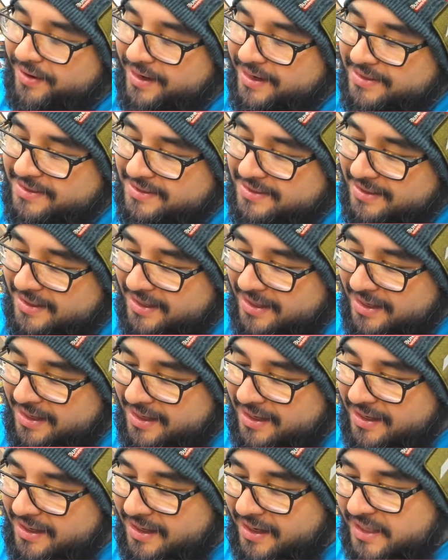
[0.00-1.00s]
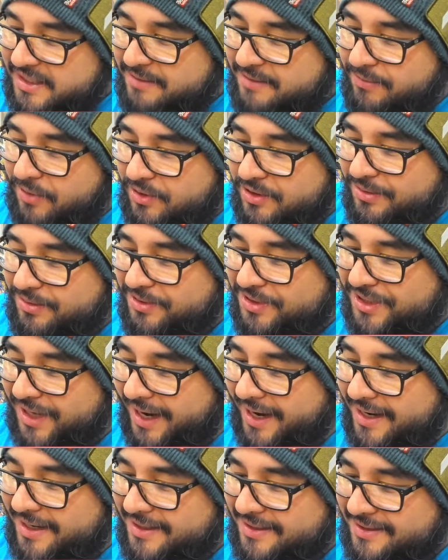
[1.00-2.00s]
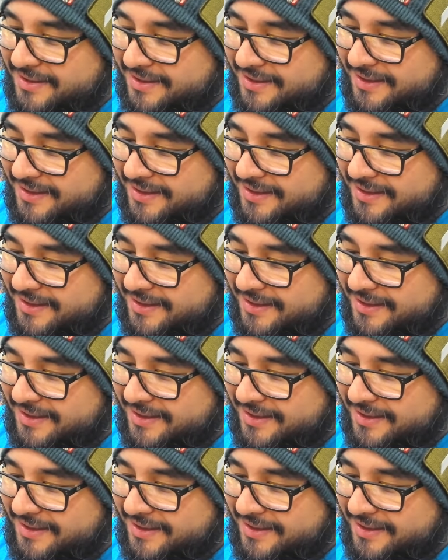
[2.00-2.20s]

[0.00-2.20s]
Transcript: It's it's multiple shades.